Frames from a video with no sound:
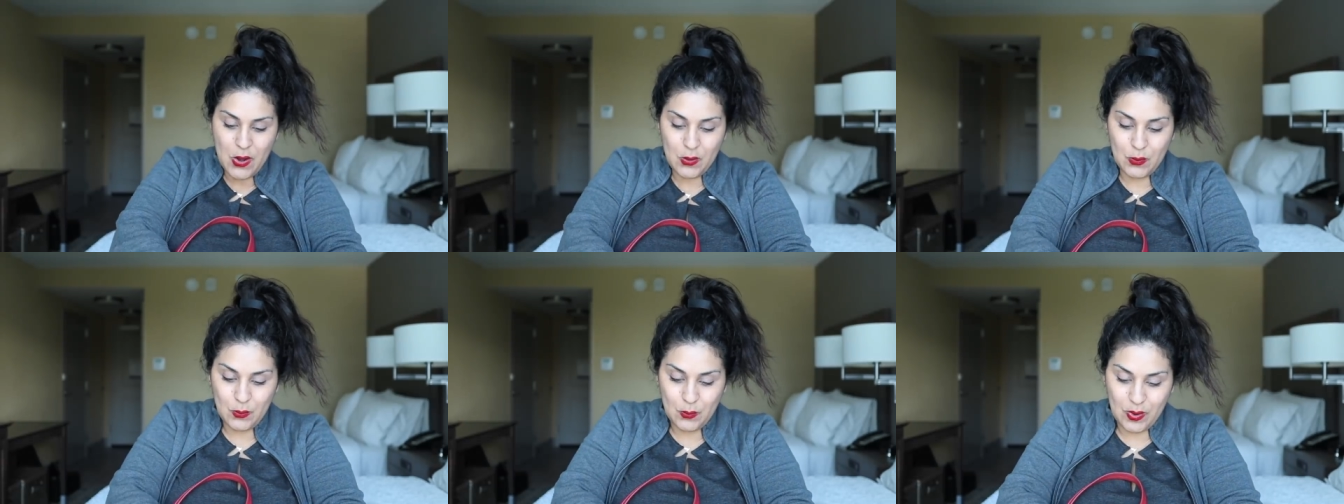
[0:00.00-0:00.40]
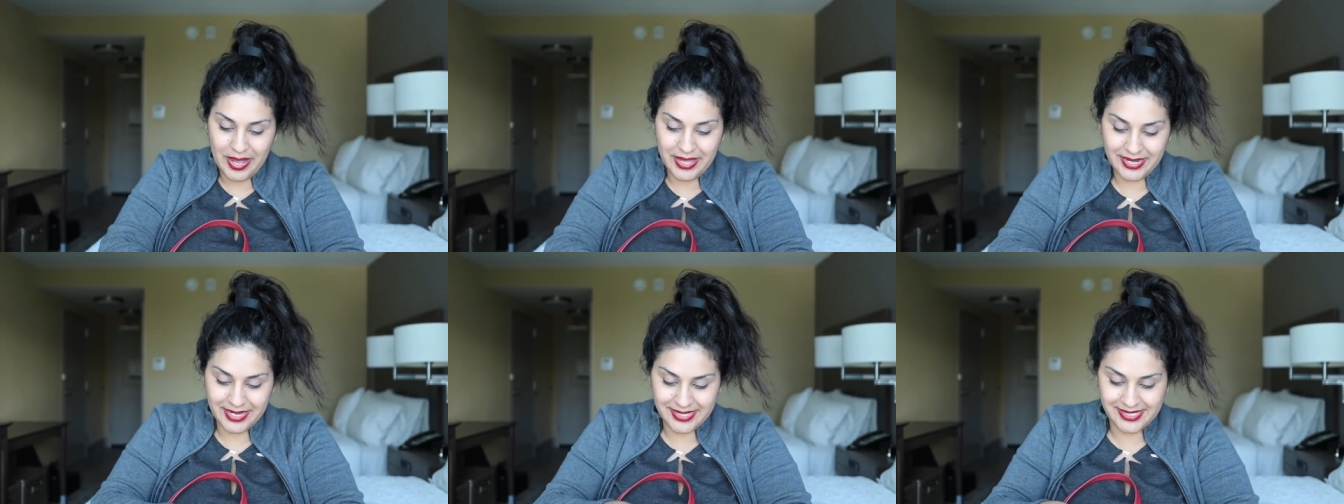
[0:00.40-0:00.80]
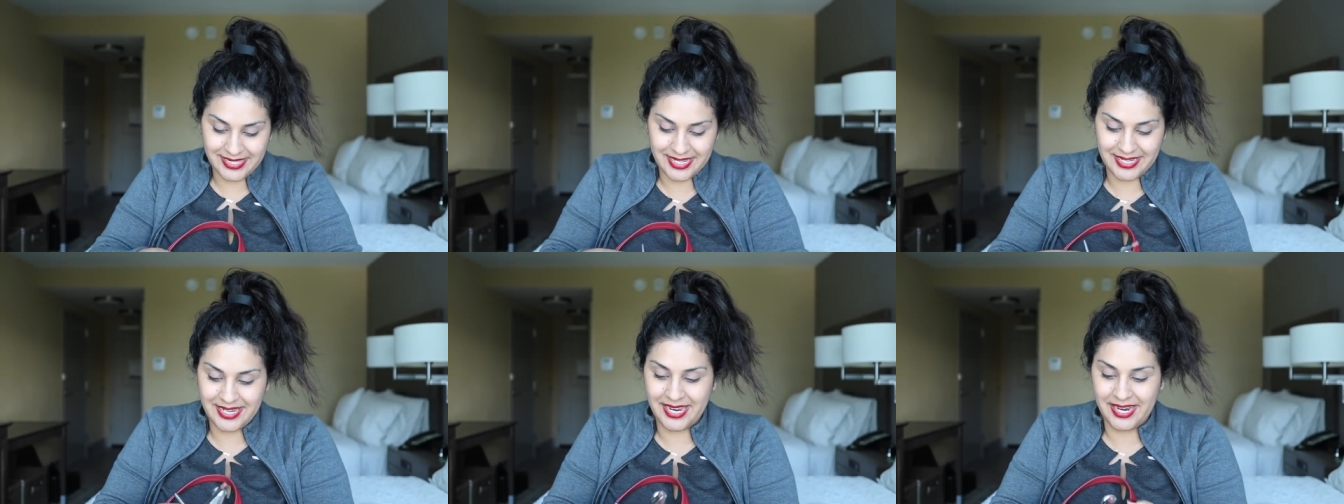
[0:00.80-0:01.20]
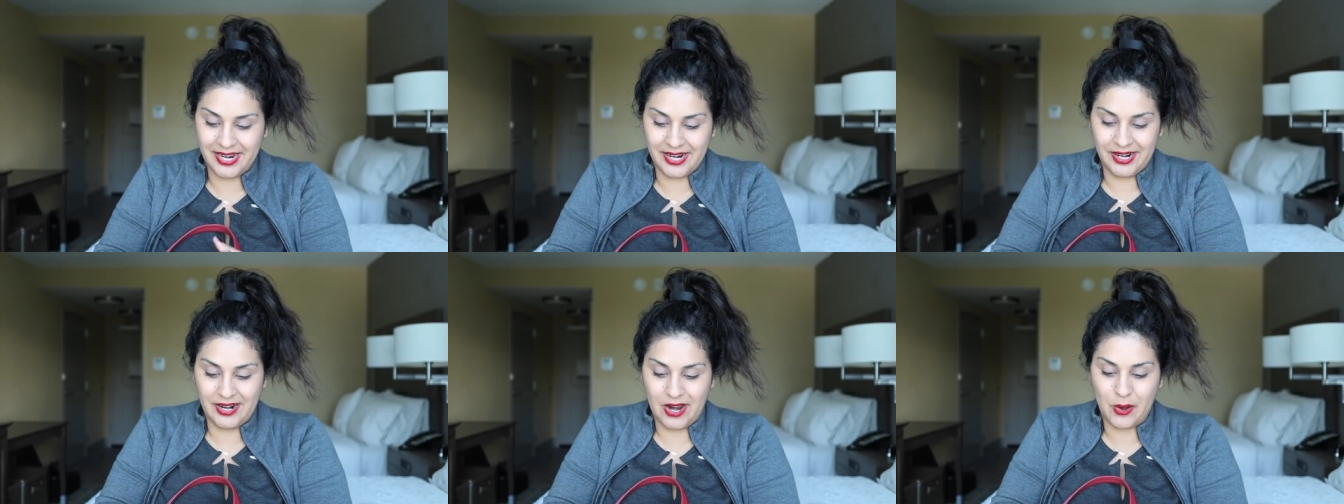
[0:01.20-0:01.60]
What is in
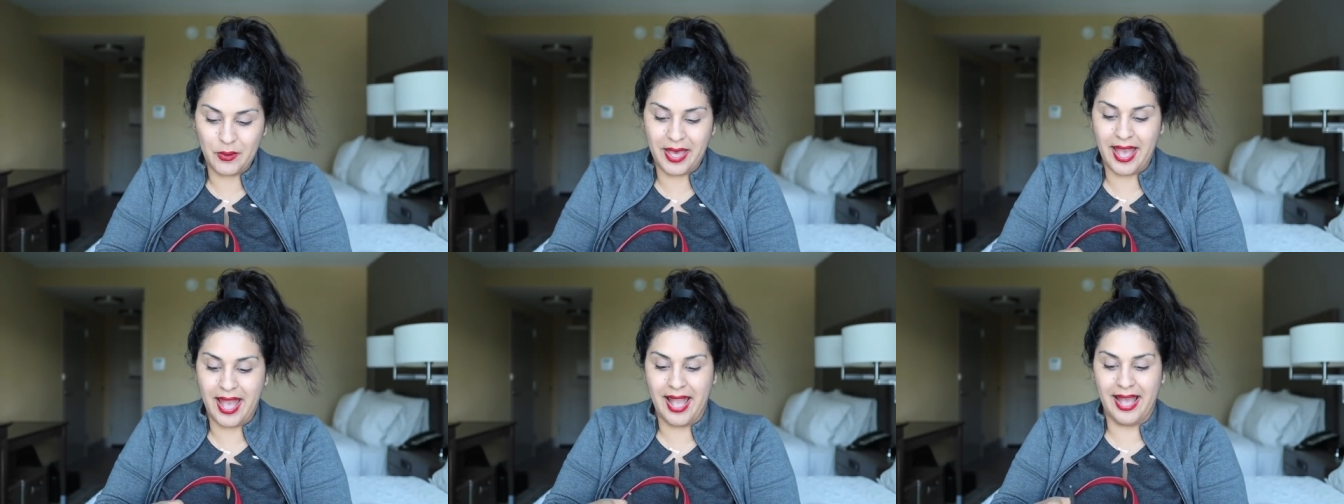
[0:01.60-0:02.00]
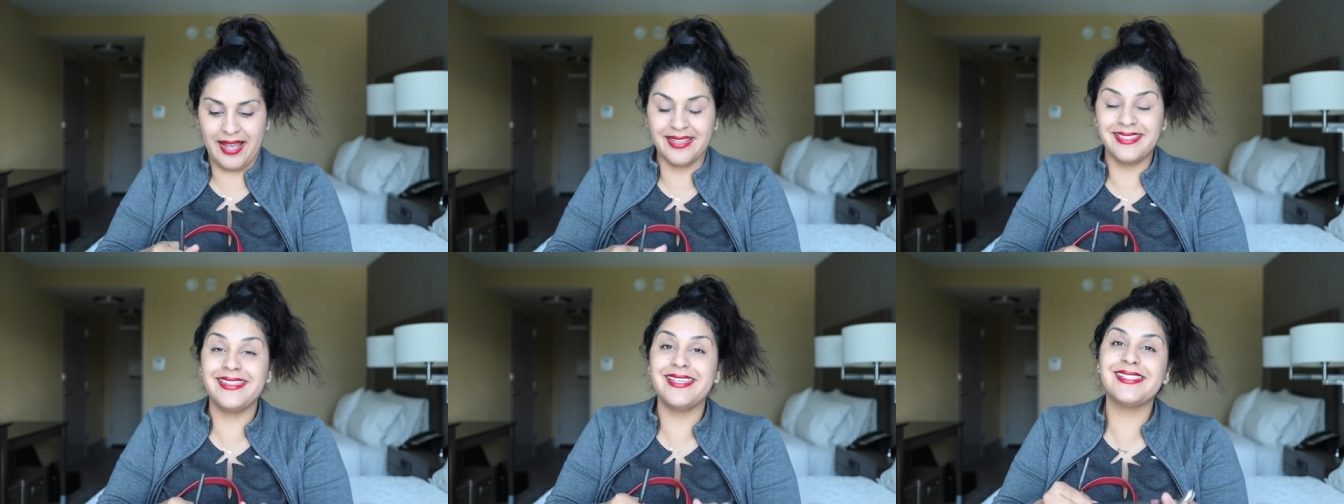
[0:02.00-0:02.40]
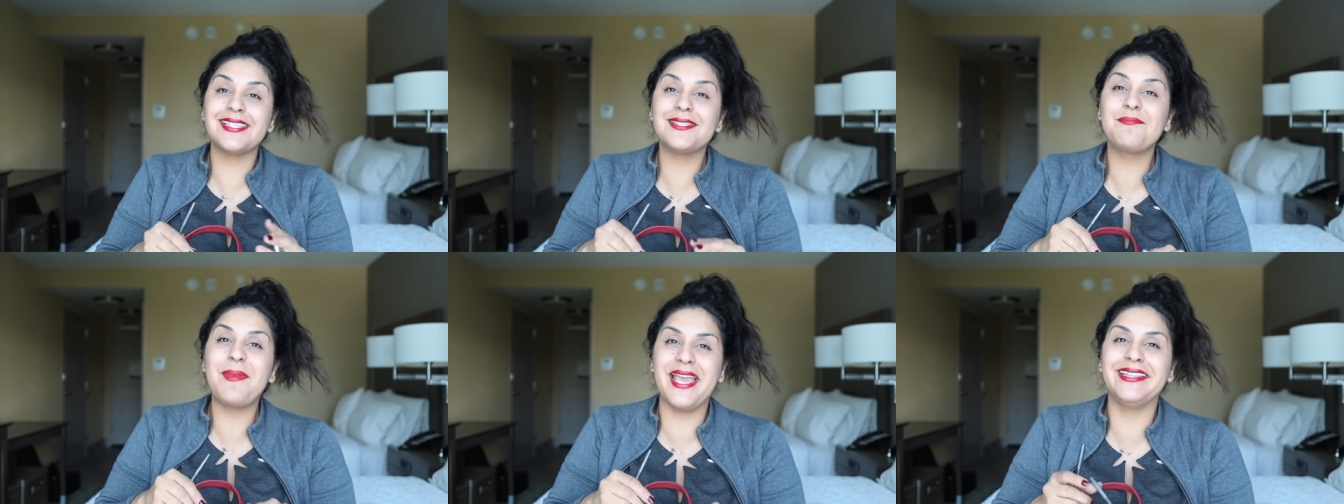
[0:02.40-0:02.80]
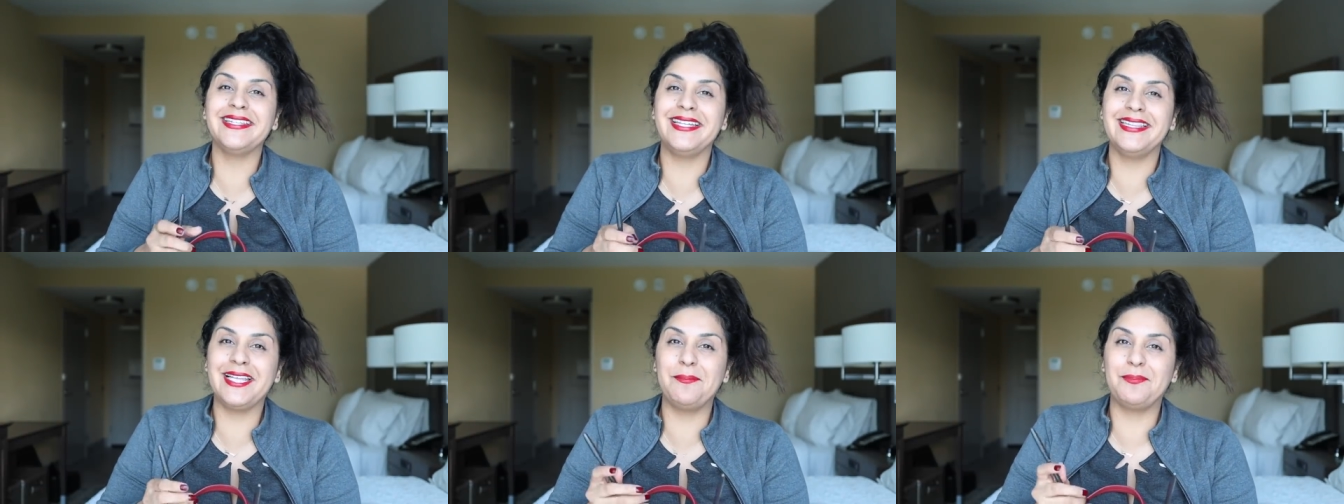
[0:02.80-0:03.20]
here? Okay, this is
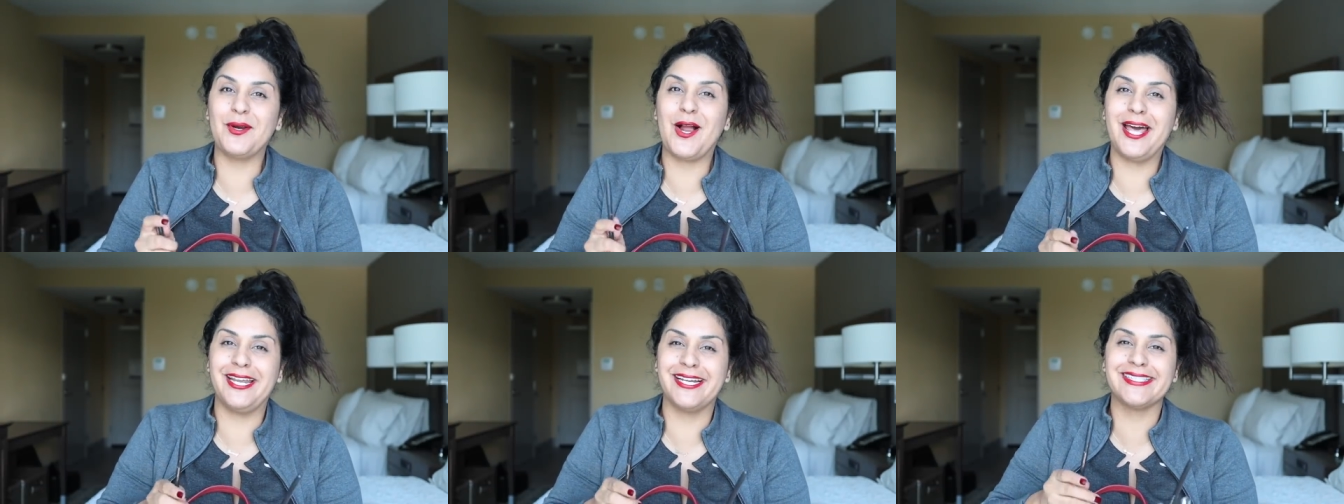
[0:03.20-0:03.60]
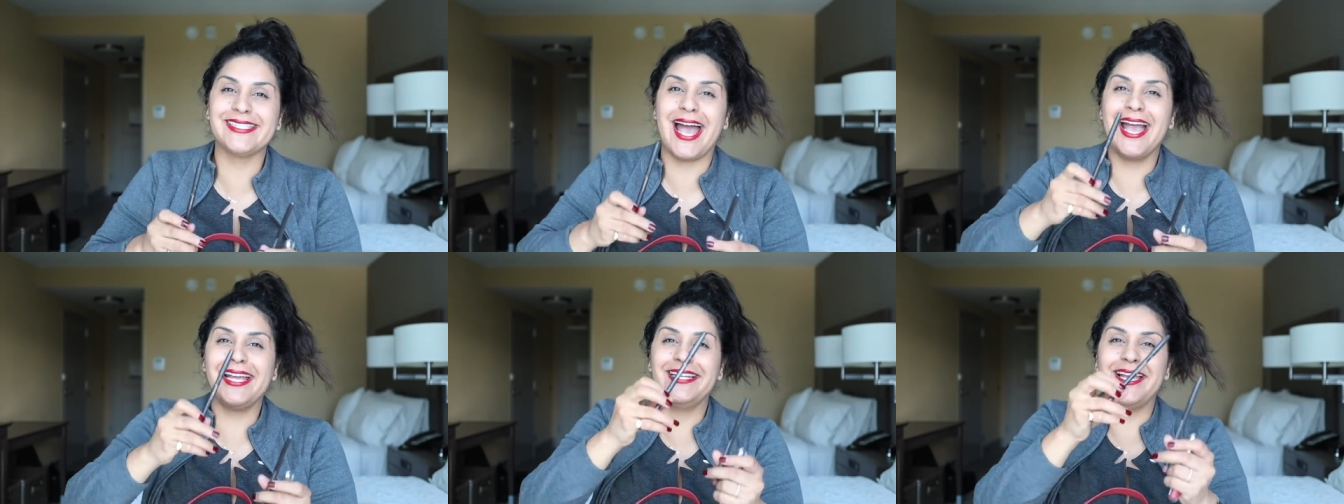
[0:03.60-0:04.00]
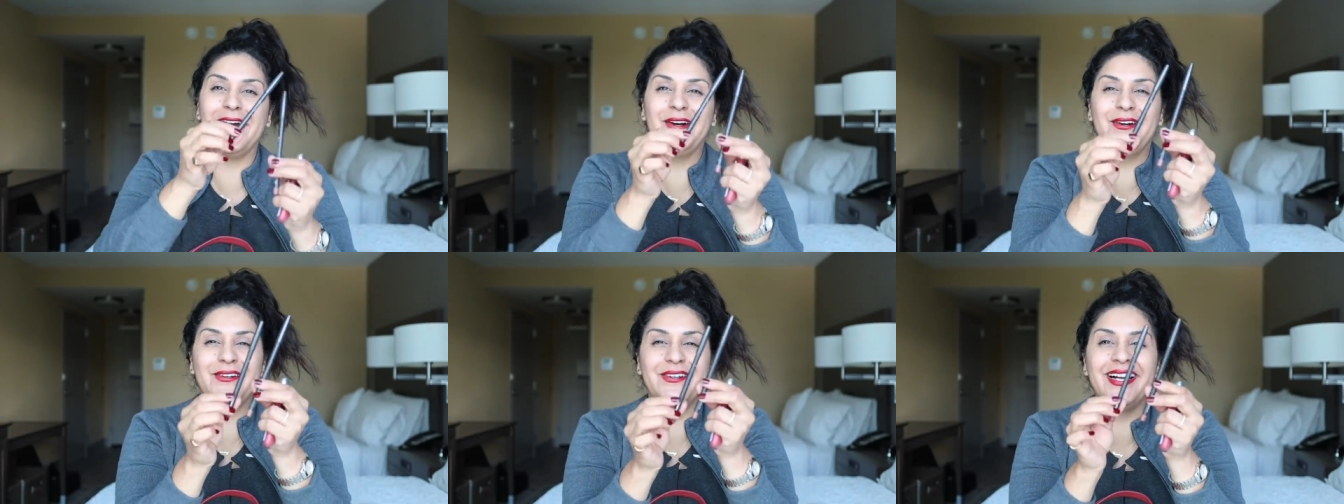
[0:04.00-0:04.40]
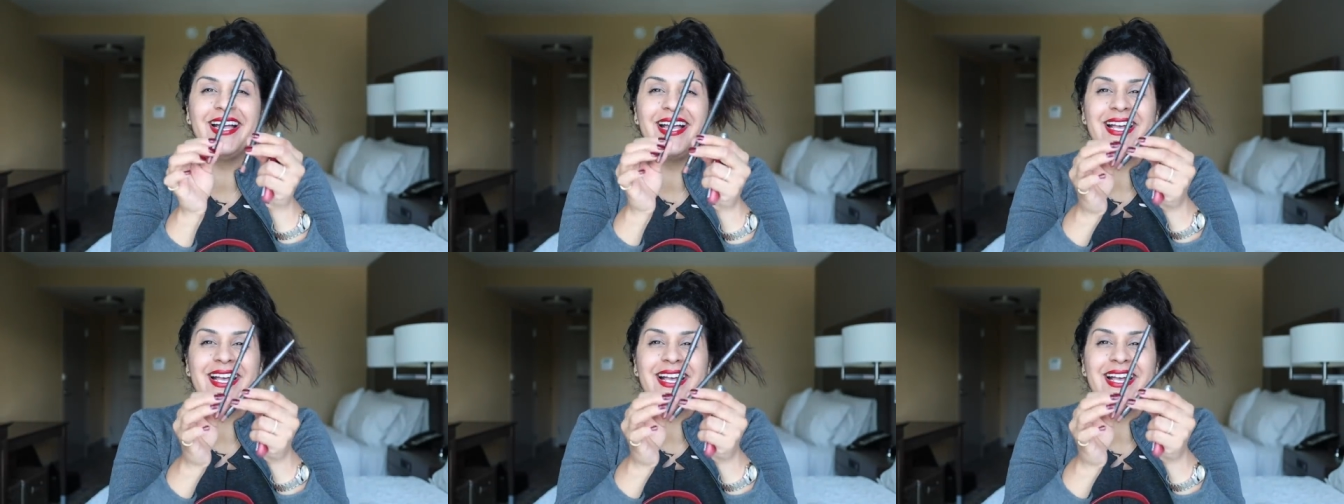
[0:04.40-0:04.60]
mainly lip products, I know.